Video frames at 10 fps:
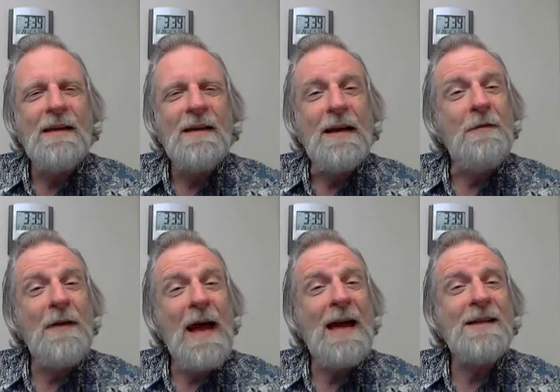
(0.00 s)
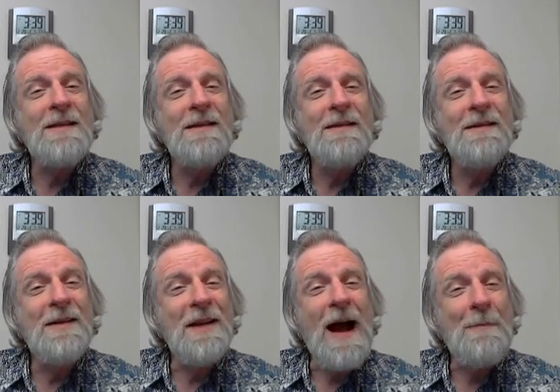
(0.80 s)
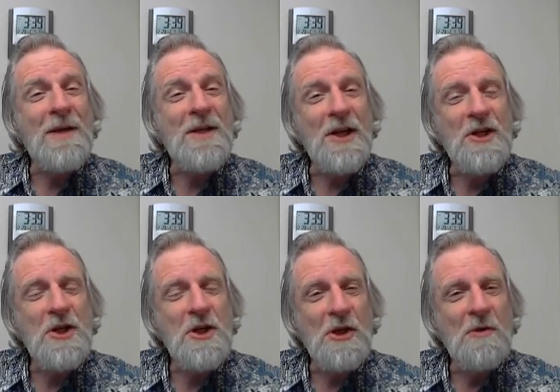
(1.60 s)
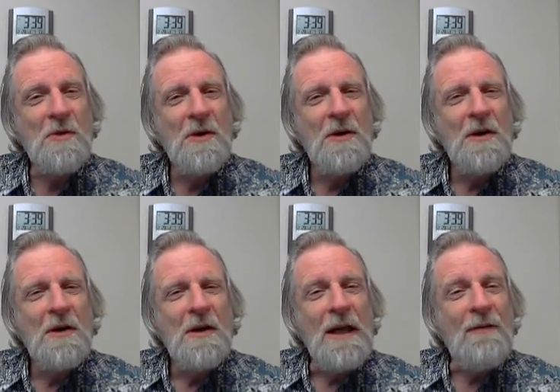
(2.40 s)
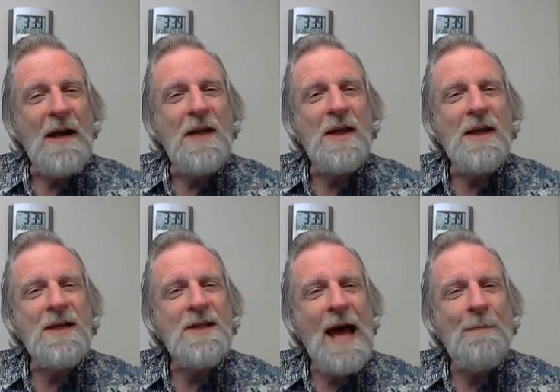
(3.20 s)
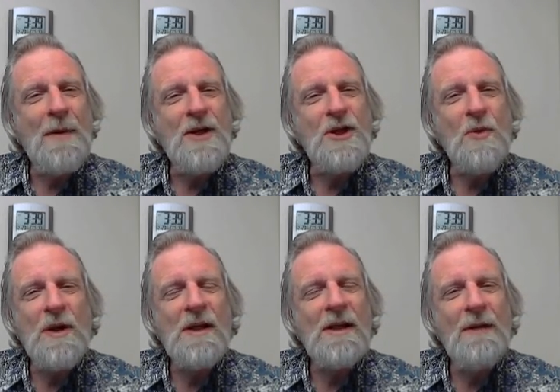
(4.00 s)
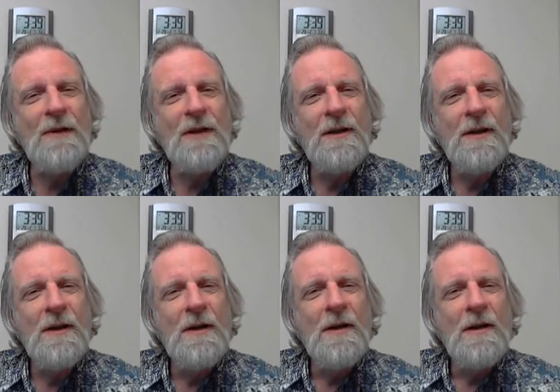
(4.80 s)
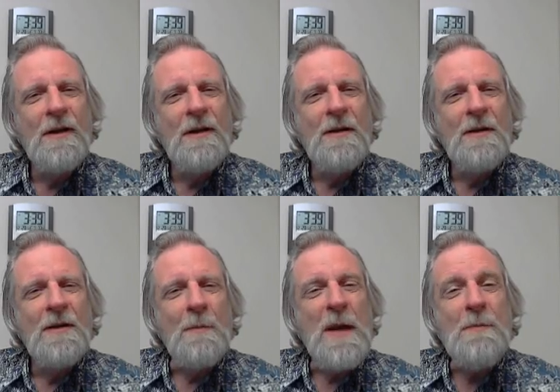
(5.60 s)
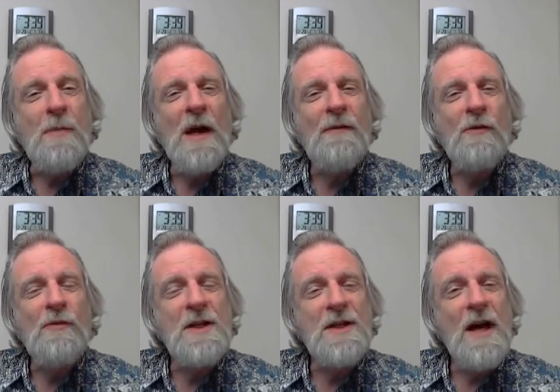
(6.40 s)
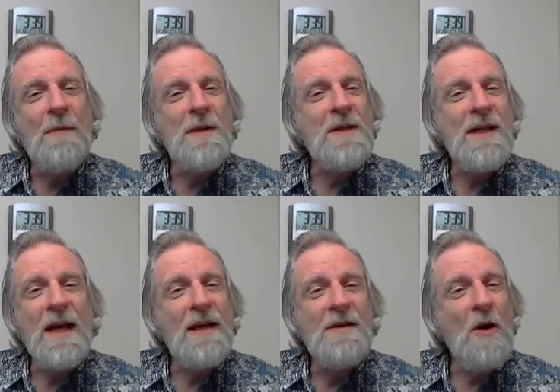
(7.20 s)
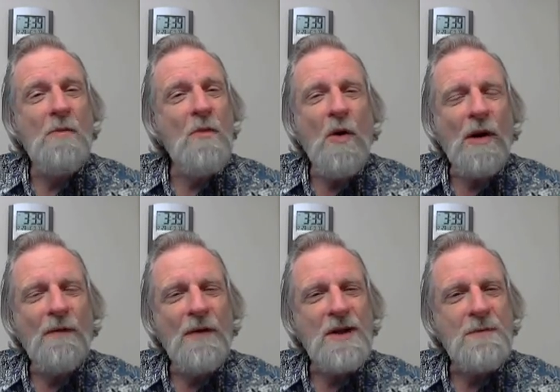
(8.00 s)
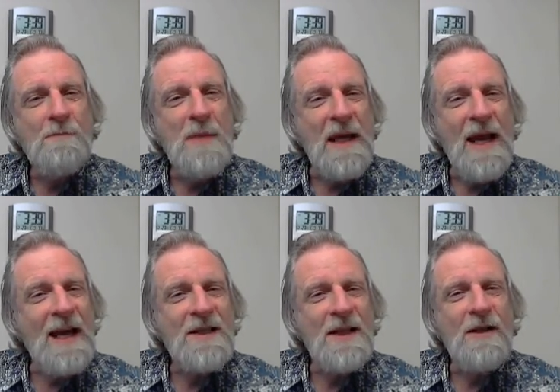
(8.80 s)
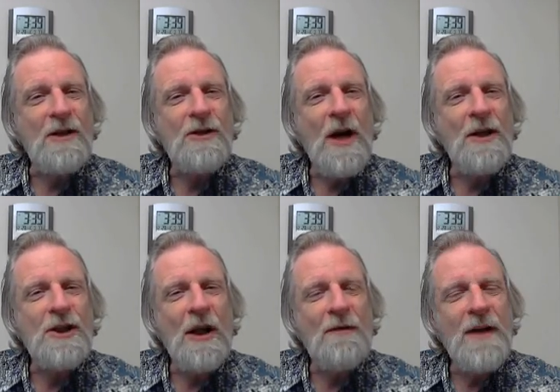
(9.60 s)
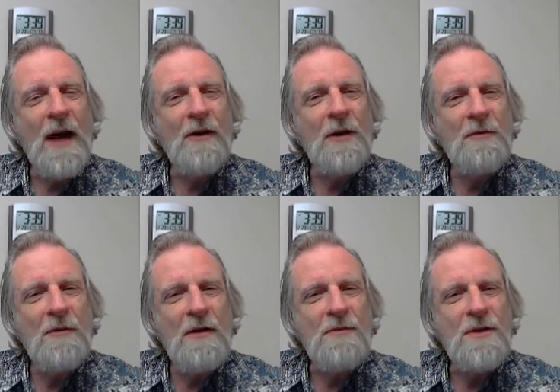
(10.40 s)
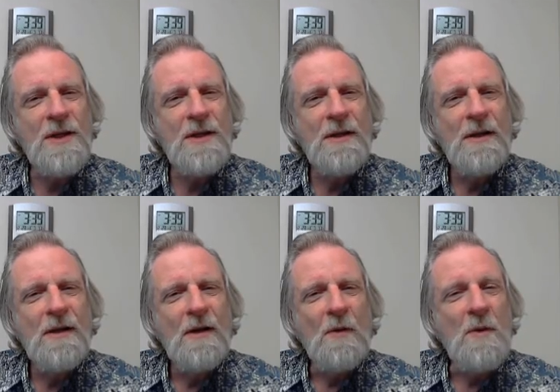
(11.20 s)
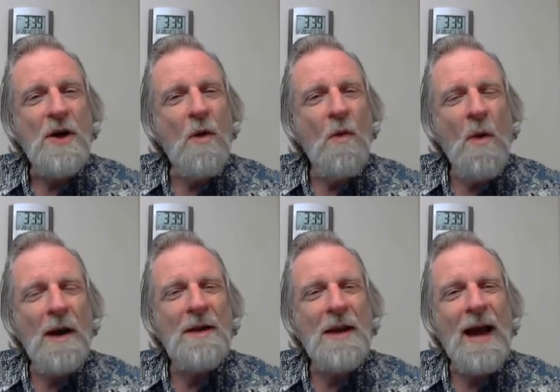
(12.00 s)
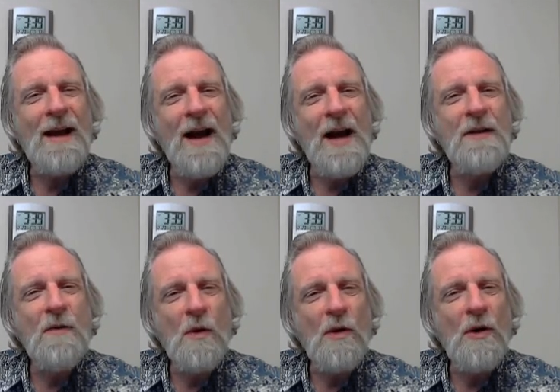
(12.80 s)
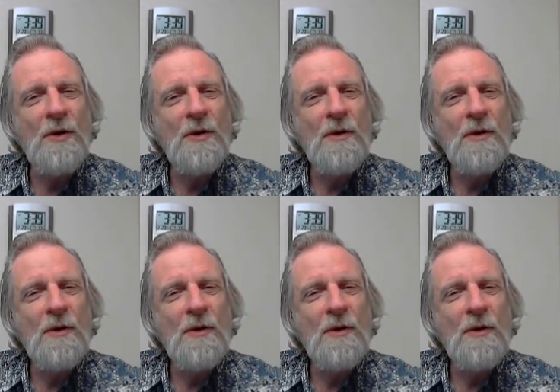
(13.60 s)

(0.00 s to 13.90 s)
In fact, the opposite is true. If anything has happened in twenty eleven, the people have arisen up and say, no more of this B S that you're trying to shove down our throats. We don't want that kind of world.